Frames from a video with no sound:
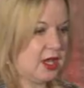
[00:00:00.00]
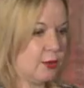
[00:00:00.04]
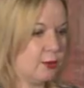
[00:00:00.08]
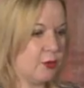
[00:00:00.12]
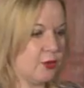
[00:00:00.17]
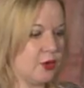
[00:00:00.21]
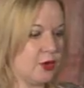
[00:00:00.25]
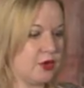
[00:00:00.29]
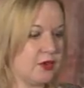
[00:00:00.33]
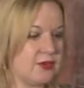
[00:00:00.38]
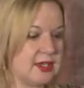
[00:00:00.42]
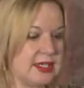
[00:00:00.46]

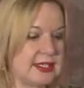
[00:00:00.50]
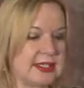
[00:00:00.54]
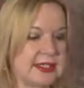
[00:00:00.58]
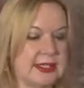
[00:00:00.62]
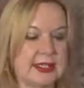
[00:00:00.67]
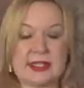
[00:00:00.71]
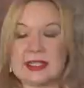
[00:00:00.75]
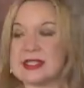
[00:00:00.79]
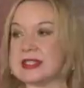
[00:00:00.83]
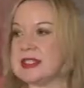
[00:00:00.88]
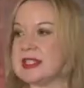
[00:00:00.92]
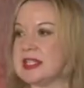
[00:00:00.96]
More
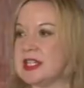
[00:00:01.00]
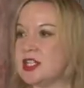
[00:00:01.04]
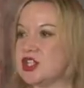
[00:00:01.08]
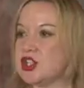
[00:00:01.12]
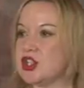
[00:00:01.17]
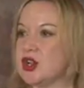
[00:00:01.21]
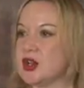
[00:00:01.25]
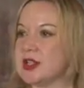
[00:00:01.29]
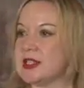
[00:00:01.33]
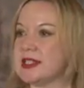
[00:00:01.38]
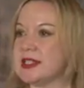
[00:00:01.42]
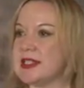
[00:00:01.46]
recently, Teach
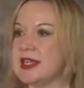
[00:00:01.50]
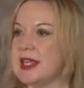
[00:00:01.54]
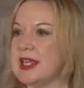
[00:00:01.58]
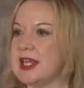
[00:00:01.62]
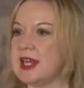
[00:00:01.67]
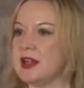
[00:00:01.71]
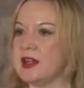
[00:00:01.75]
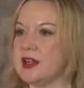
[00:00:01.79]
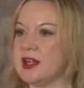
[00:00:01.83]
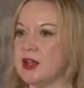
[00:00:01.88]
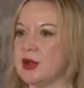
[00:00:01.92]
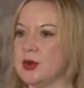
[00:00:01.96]

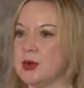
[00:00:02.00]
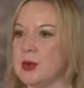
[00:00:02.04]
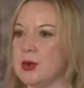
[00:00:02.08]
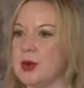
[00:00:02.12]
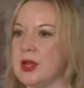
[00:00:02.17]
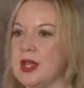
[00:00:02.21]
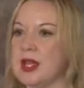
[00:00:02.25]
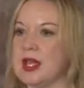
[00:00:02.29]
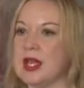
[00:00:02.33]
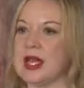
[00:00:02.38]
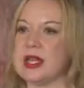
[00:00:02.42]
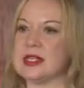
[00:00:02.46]
Ontario
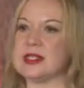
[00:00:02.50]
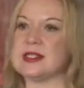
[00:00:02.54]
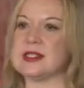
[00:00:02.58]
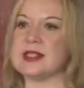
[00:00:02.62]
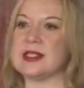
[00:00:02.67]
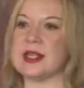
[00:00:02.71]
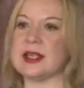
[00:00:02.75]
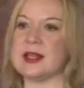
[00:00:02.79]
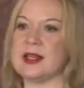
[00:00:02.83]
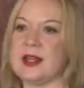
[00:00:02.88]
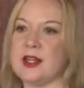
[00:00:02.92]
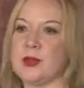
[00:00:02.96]
and
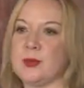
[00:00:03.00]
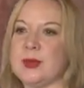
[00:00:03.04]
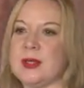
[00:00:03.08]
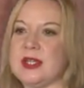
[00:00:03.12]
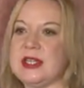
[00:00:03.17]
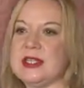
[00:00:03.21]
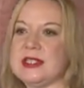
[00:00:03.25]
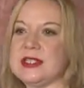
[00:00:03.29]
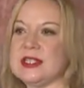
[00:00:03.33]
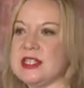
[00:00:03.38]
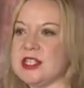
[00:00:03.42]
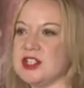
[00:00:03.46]

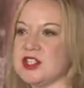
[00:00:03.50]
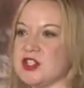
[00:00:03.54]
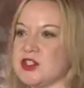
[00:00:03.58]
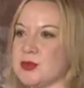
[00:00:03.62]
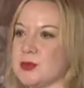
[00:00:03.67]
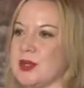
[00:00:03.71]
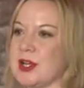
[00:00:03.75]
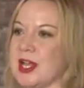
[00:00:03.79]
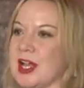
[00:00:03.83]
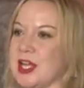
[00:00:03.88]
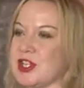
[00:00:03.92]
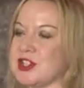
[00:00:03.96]
TLLP teachers
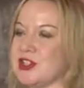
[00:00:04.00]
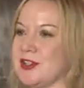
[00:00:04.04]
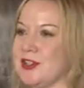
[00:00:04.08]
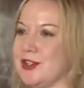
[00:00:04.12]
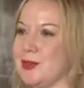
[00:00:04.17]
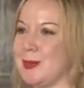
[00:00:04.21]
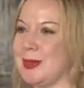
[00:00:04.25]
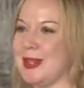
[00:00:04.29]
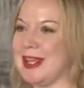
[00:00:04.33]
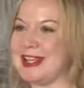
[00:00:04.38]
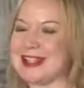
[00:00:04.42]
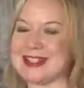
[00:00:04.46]
were actually
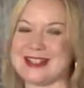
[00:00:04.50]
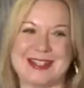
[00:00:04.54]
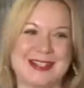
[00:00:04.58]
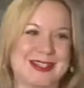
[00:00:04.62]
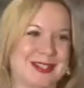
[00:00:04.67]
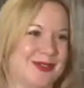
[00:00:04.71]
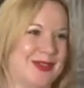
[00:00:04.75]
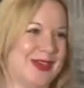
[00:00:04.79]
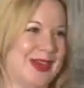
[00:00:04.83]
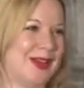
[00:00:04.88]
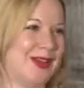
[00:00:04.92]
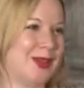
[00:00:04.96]
the beta
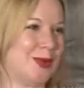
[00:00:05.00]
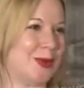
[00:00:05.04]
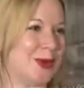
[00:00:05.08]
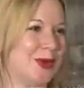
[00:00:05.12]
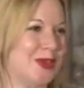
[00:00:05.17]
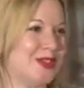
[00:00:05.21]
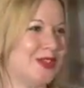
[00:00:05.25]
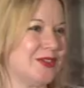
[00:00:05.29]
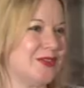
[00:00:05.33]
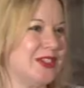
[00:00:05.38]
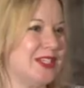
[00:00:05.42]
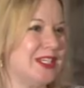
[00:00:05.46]

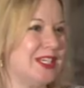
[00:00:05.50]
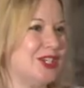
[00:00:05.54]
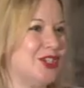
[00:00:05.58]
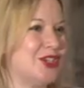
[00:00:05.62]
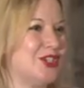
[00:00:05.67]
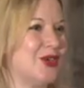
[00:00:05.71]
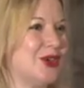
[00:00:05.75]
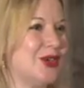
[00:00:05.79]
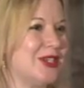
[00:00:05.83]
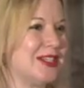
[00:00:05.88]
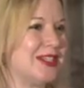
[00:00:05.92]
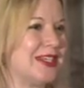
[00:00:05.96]
developers of
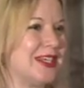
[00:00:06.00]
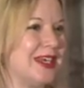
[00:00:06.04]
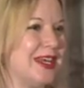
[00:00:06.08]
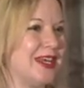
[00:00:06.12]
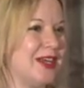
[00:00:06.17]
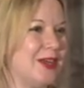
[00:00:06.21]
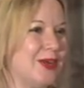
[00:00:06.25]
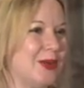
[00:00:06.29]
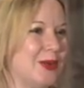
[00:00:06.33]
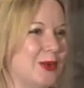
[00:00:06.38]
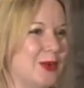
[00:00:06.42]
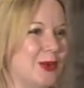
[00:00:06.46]
Teach
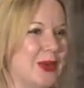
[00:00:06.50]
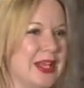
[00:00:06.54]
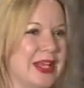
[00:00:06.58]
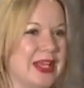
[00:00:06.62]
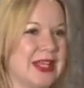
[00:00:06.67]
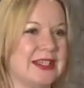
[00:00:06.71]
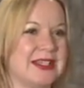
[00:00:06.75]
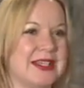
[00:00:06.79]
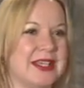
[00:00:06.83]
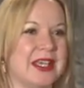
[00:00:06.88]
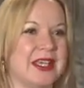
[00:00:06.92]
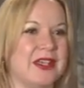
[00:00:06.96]
Ontario,
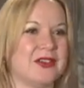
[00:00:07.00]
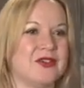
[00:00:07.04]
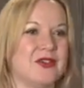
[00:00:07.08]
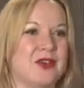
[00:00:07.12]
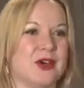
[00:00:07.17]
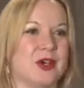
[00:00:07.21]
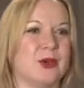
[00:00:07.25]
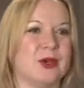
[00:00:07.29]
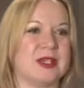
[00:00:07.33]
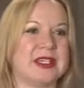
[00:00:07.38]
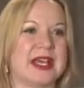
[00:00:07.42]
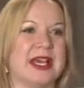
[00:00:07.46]
taking
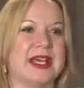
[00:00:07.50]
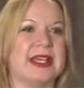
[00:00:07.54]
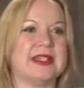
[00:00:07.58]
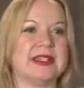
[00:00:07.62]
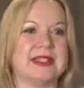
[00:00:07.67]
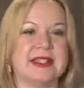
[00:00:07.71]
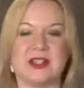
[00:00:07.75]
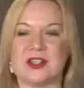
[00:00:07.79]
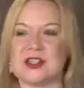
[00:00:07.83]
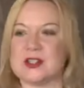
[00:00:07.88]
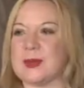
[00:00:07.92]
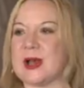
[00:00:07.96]
forward
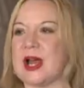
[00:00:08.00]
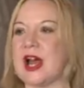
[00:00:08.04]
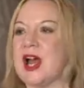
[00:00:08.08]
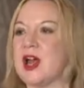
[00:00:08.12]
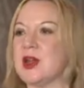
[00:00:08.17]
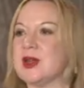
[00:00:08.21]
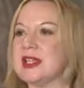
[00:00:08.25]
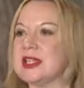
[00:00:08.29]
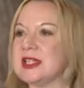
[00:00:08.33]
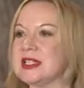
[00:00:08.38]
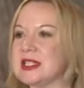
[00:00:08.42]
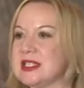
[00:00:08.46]
ideas about
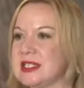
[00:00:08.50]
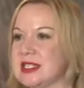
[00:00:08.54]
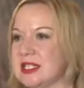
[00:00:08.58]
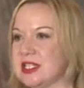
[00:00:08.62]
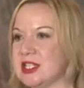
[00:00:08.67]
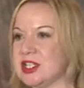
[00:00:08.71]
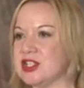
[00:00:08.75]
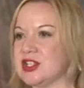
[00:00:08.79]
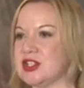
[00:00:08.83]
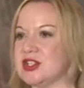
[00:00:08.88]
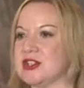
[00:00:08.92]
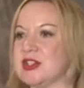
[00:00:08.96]
how can
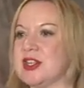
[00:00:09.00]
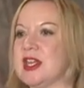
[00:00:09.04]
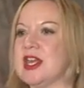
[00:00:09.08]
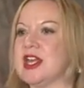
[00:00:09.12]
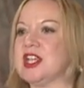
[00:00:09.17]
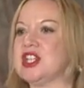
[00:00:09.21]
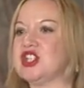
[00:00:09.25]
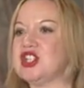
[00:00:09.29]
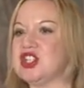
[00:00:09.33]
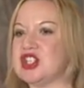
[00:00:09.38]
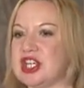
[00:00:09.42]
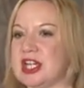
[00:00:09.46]
teachers
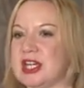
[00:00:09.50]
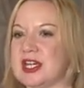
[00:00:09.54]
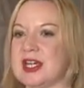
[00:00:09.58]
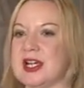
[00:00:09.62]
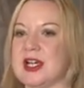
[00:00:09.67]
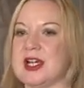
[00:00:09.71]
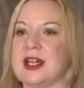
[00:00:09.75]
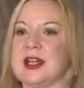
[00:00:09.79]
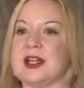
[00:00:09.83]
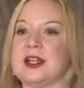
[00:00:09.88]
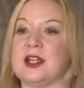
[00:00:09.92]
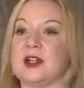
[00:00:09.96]

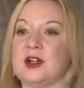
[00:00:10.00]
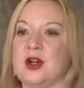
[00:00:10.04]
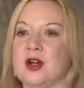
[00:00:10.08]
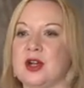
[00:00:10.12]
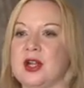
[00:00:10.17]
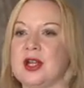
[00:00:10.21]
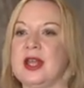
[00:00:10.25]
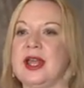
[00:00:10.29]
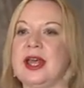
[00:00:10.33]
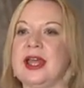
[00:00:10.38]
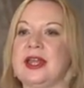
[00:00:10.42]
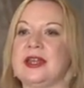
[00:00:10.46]
share in an
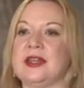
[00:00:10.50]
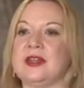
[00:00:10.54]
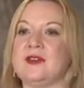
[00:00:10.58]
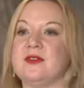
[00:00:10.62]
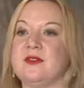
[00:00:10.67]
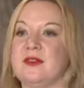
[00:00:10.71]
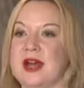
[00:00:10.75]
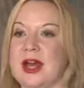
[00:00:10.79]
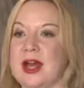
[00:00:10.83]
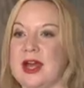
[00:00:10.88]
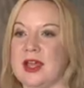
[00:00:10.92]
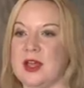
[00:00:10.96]
online
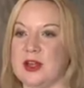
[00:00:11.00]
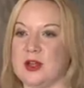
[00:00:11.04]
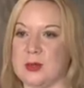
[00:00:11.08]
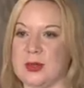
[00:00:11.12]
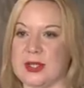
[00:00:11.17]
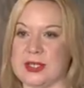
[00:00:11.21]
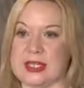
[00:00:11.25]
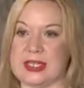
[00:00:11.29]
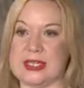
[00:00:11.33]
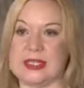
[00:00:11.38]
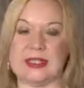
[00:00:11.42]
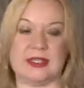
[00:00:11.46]

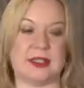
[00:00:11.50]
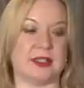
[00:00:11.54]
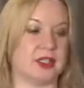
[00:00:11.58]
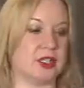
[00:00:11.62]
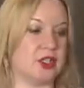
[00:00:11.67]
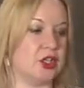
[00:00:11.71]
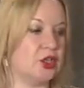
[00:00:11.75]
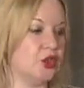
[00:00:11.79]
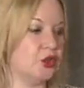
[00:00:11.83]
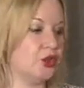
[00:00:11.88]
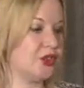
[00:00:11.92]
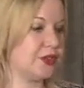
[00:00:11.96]
environment in an
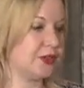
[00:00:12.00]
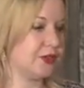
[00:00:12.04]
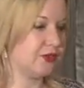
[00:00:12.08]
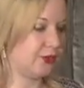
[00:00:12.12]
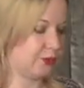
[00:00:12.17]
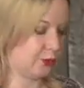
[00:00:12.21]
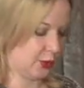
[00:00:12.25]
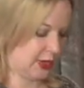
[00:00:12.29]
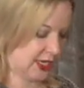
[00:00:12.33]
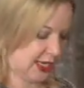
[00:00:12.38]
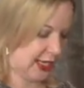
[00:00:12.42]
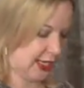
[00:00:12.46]

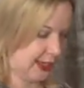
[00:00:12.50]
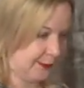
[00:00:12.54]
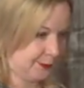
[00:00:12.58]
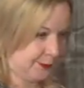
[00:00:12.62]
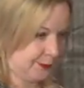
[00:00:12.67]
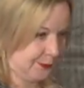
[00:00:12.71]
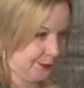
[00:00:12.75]
inclusive way.